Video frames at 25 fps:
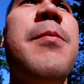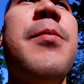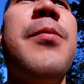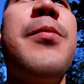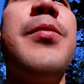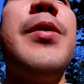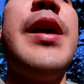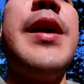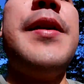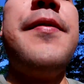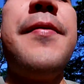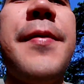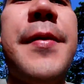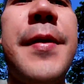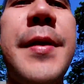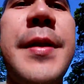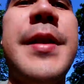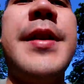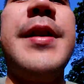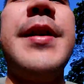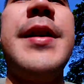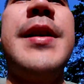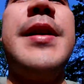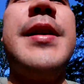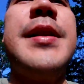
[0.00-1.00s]
pray for
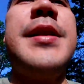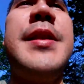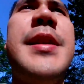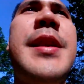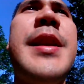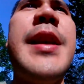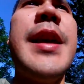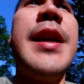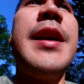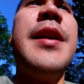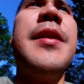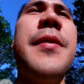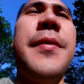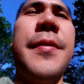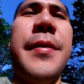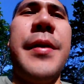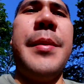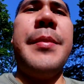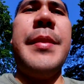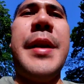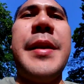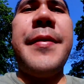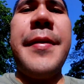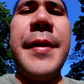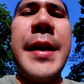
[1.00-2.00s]
the sick, for
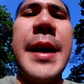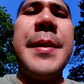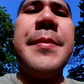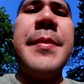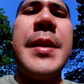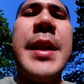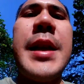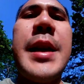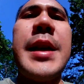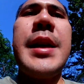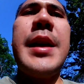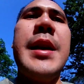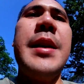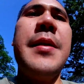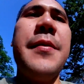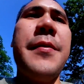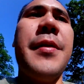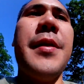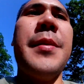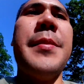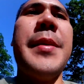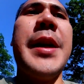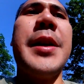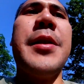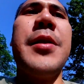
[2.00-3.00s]
my family,
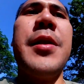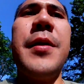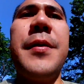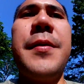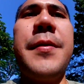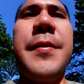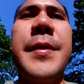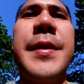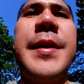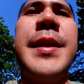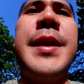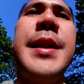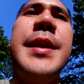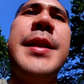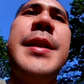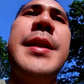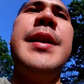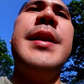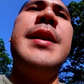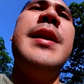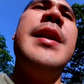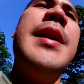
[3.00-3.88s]
for my girlfriend